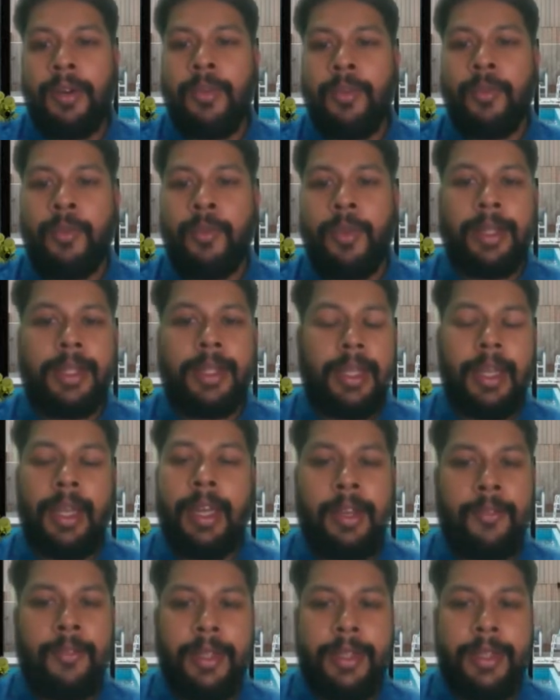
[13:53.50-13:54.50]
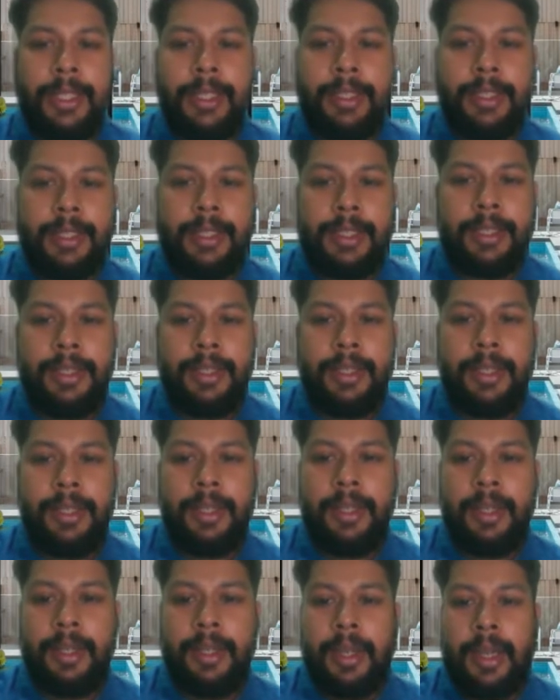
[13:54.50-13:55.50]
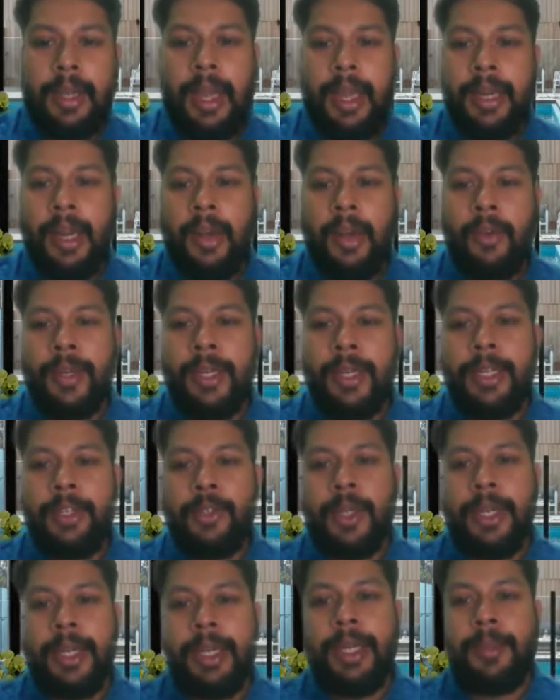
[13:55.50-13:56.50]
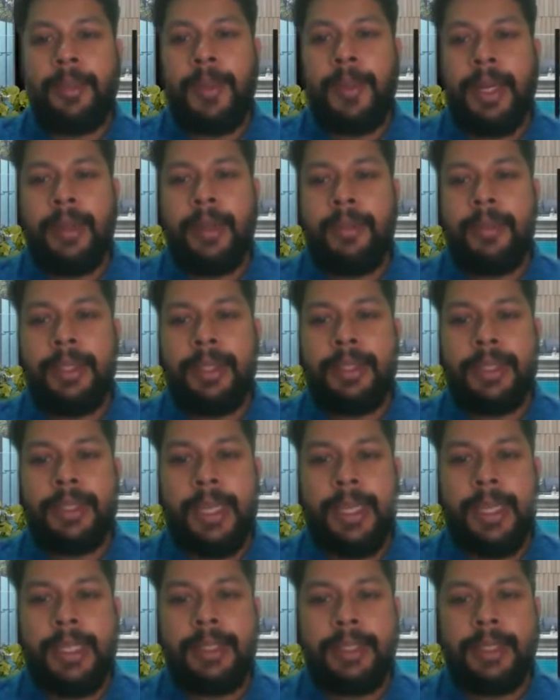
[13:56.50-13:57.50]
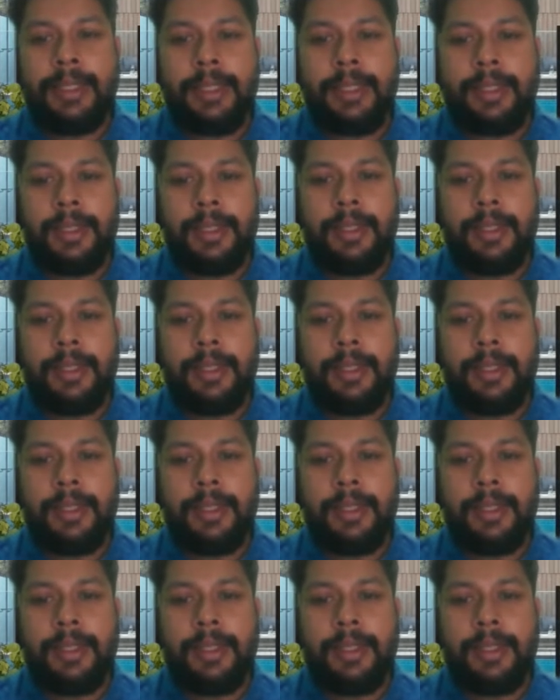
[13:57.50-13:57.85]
with each other, and now we need to connect pin number 6.